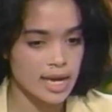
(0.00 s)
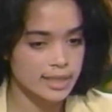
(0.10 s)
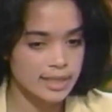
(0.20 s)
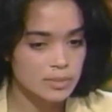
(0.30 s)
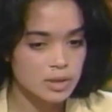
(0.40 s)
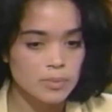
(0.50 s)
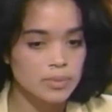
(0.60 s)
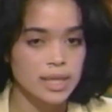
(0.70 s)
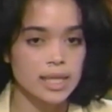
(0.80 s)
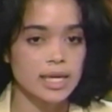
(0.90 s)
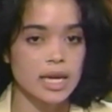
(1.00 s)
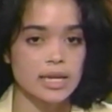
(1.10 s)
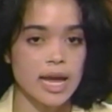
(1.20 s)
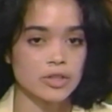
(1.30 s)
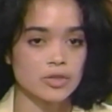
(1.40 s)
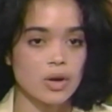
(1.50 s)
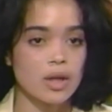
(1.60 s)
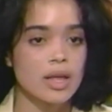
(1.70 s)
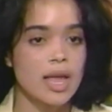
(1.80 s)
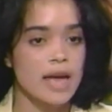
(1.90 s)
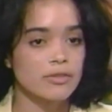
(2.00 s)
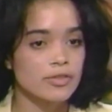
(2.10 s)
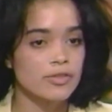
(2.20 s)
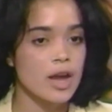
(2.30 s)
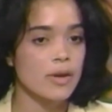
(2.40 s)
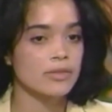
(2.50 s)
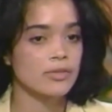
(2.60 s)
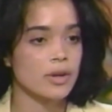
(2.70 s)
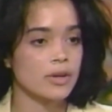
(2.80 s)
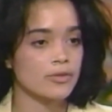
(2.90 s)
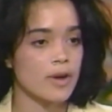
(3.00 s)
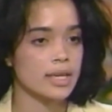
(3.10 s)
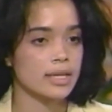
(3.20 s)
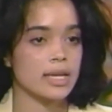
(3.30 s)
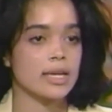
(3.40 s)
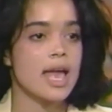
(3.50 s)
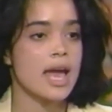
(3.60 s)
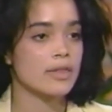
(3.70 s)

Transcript: It seems completely unnatural and very, very frightening.